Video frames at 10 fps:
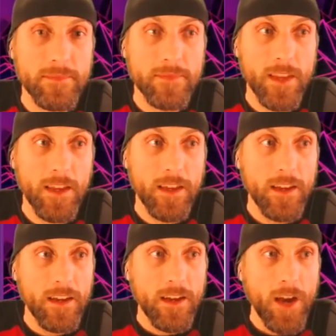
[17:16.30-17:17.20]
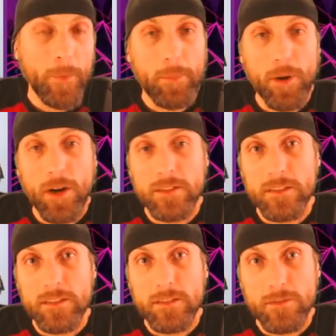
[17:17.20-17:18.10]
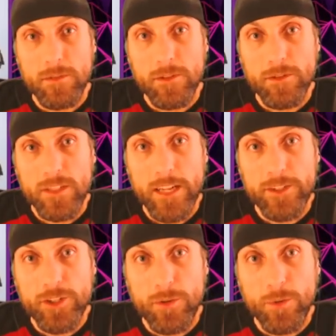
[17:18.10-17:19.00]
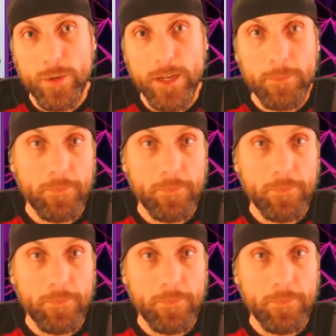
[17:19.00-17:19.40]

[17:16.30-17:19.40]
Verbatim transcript: I'm gonna pause this little slideshow real quick.